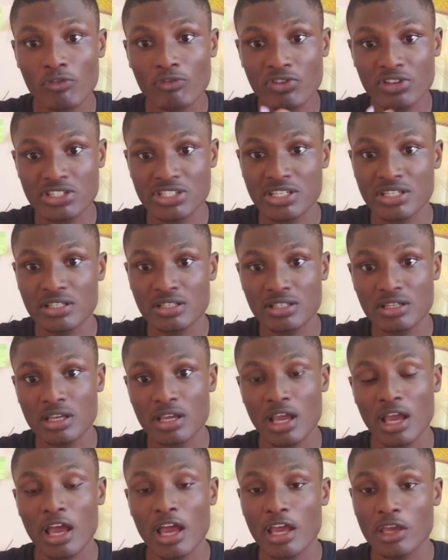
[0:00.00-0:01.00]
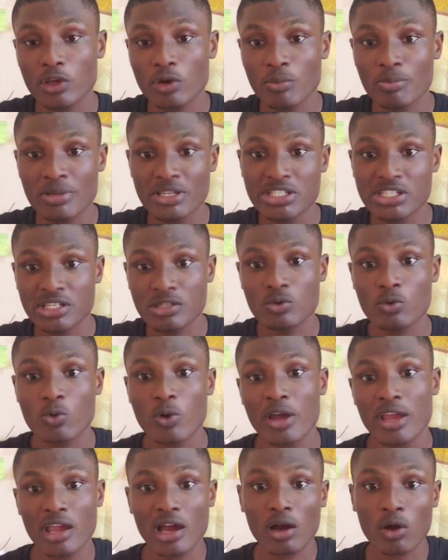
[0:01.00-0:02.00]
vision, and your mission,
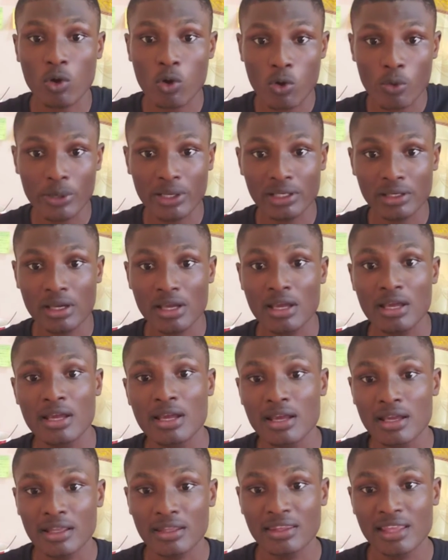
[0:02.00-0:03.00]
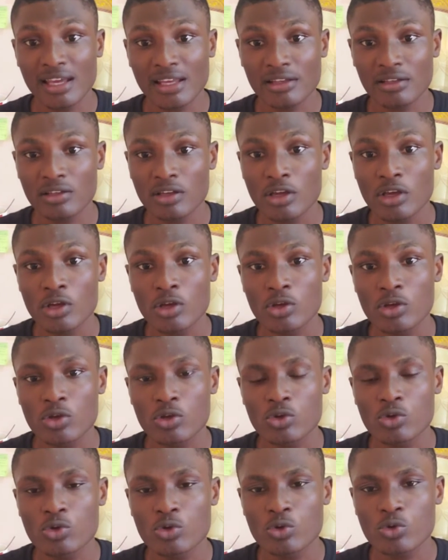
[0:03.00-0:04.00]
where you are going, then
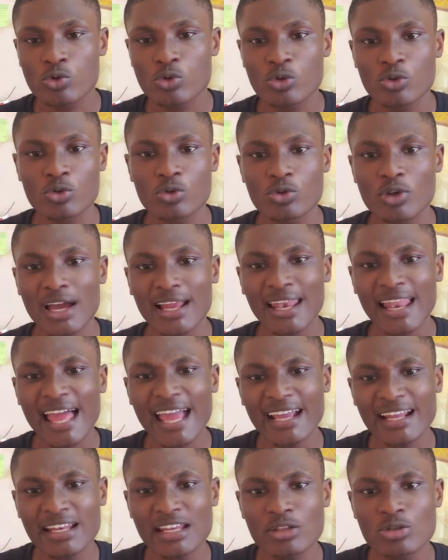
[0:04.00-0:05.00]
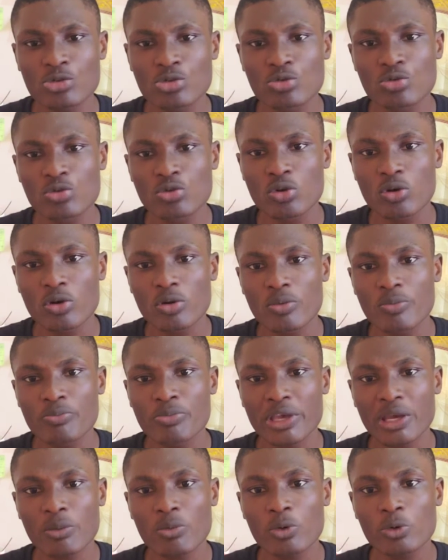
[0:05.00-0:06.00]
you are likely to
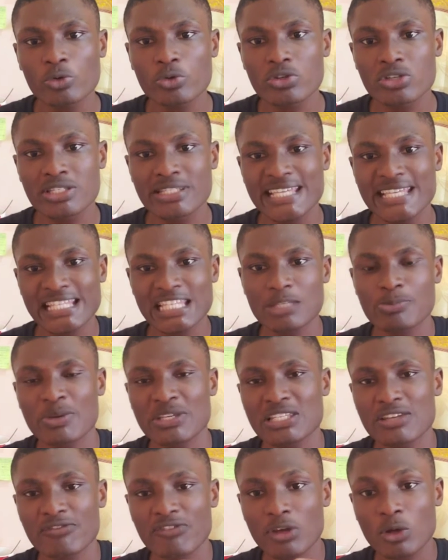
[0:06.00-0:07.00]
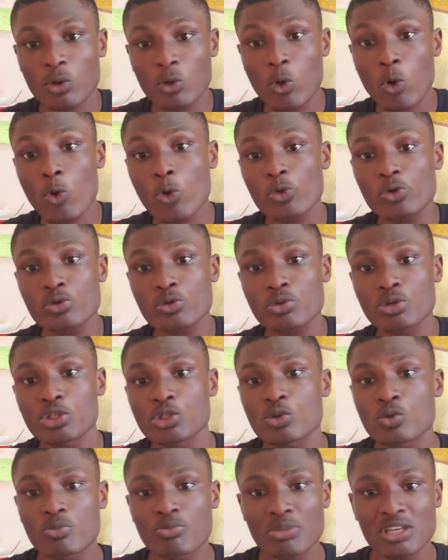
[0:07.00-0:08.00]
be able to set specific goals which
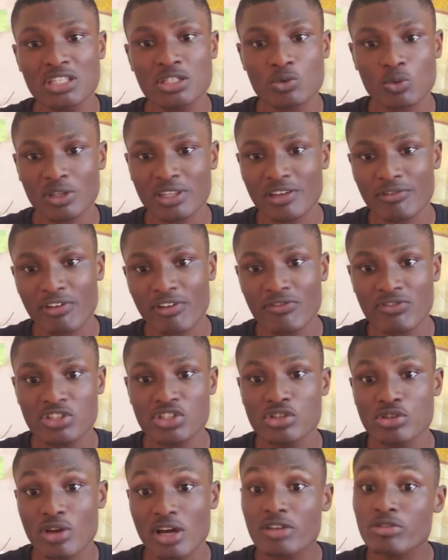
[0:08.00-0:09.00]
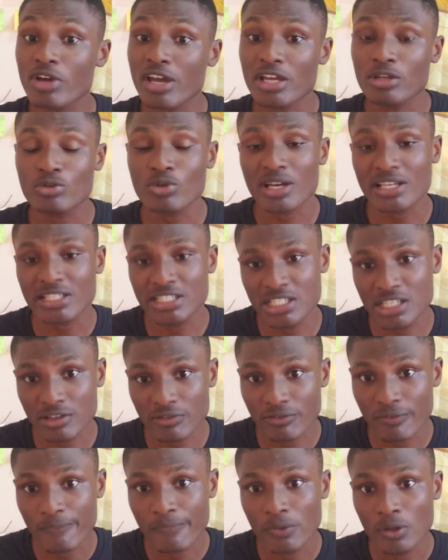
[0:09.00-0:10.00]
will meet whatever vision you are trying to
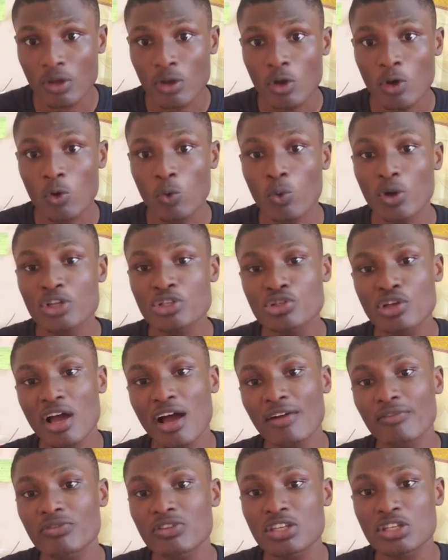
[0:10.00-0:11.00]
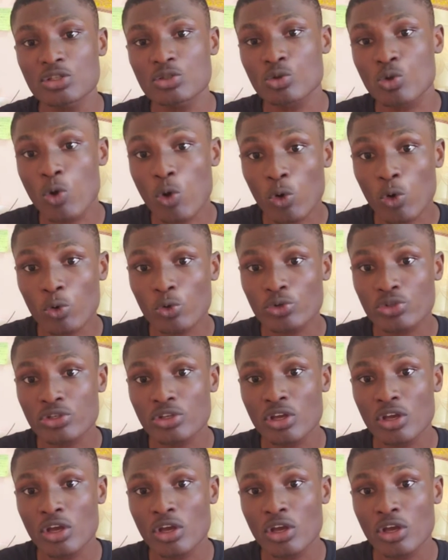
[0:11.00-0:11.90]
achieve. Once you have these goals,